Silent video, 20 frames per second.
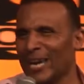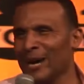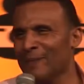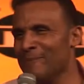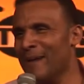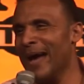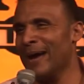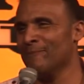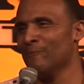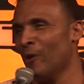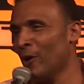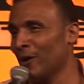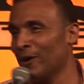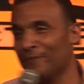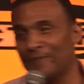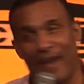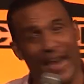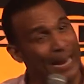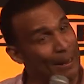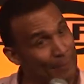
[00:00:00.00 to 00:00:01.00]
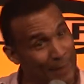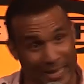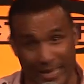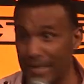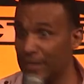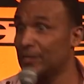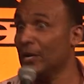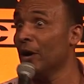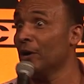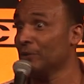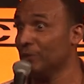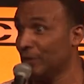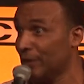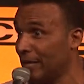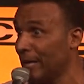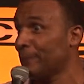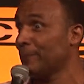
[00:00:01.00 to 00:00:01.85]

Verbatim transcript: she come back mortified. I'm like, I told you,